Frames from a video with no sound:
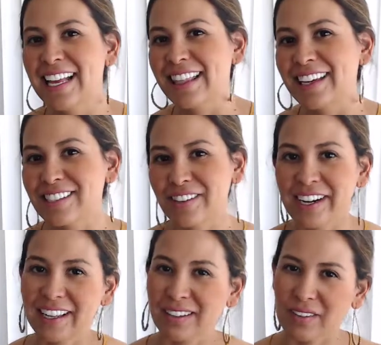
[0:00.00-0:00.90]
things are
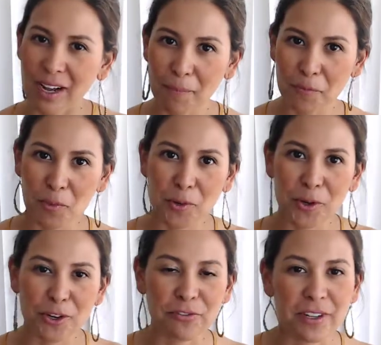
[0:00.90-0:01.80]
getting a little comfortable,
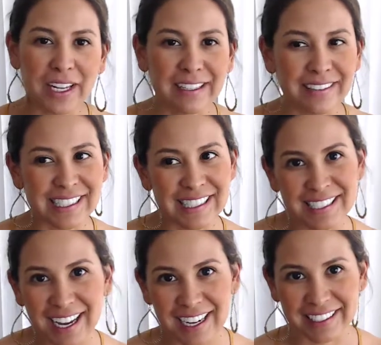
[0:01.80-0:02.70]
you're feeling a little
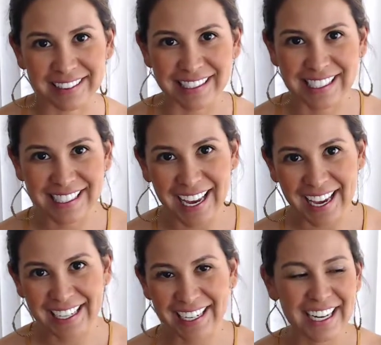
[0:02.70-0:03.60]
stuck, a little
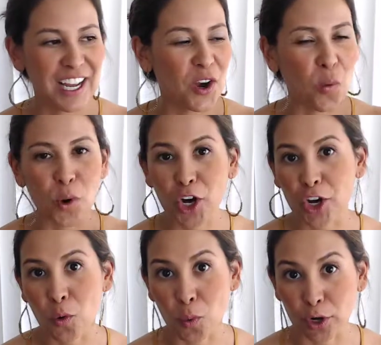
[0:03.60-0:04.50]
stagnant, we're going
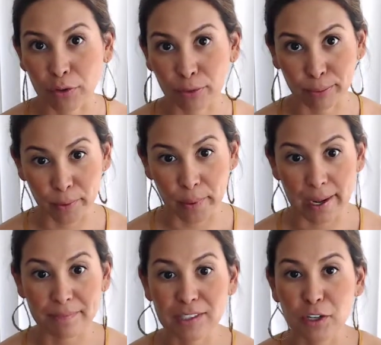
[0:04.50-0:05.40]
to work through it.
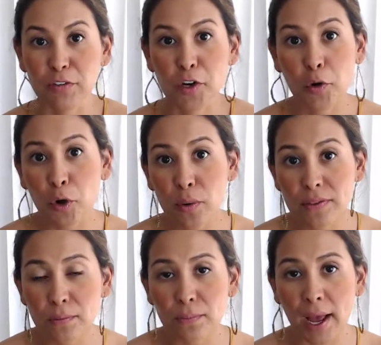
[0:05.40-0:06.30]
So if you don't know what
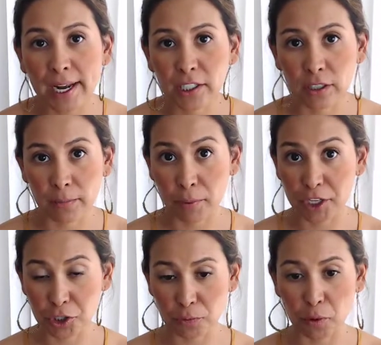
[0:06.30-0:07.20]
the
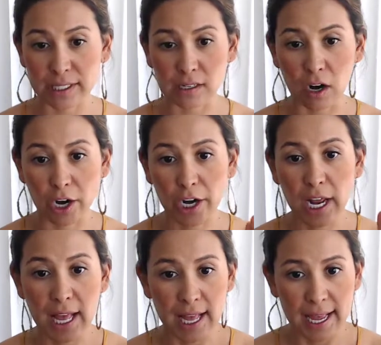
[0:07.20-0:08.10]
pressure points are,
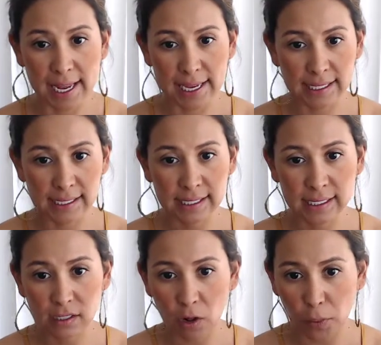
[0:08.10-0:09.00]
this
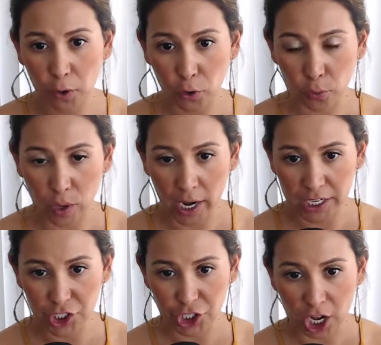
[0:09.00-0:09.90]
is called the karate
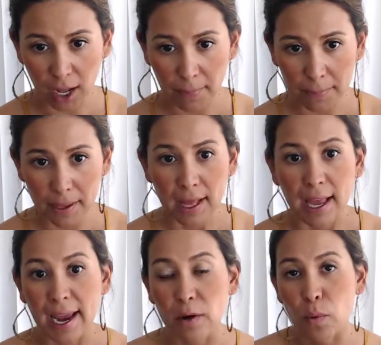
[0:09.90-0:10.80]
chop.
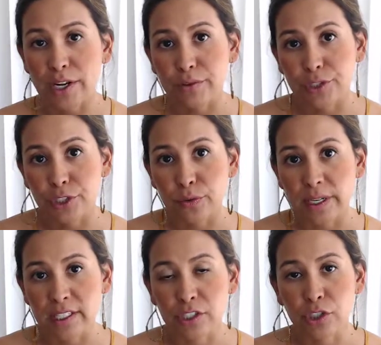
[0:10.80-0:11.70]
And what you do
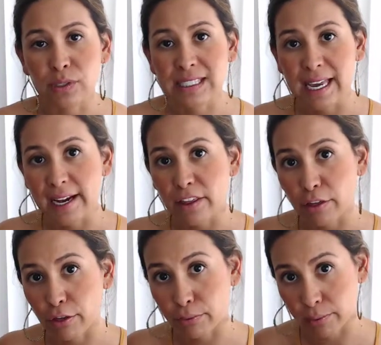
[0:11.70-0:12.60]
is you set it
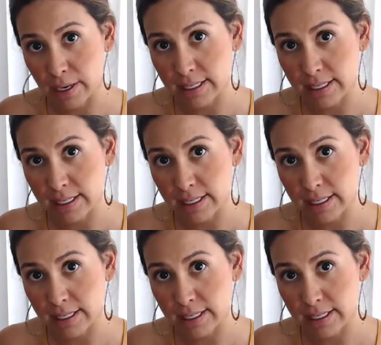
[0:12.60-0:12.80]
3